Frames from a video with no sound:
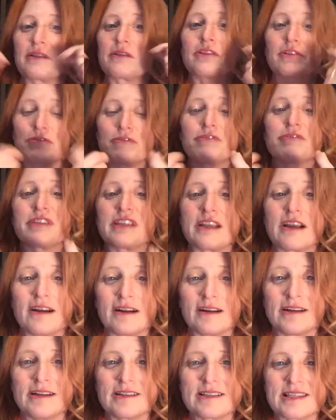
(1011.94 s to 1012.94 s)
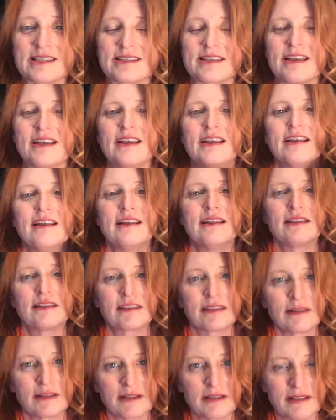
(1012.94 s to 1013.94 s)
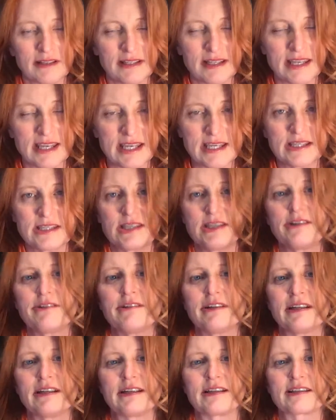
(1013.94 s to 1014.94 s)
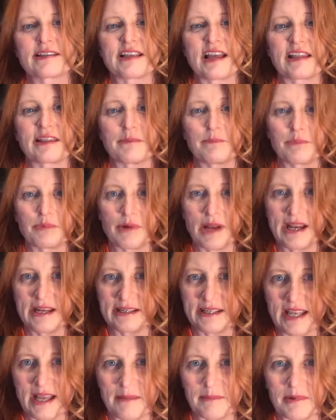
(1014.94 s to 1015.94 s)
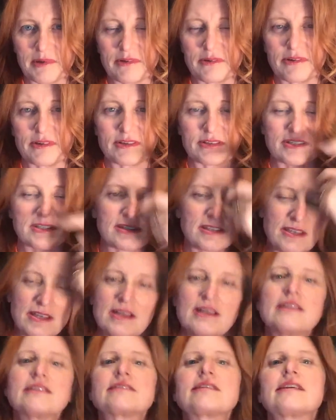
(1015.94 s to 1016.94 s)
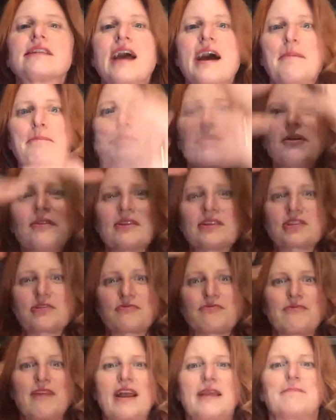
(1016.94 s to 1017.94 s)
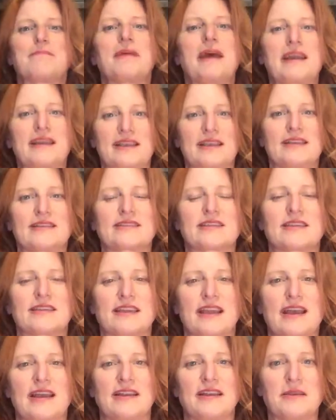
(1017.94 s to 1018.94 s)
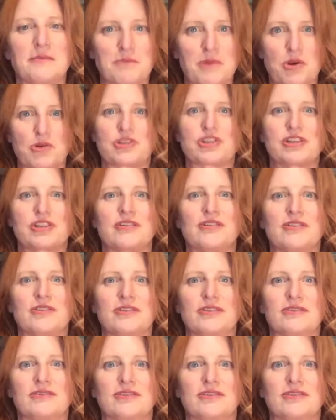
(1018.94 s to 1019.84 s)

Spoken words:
through the arts, the easier it is on the brain chemicals to not pull us right back into that emotional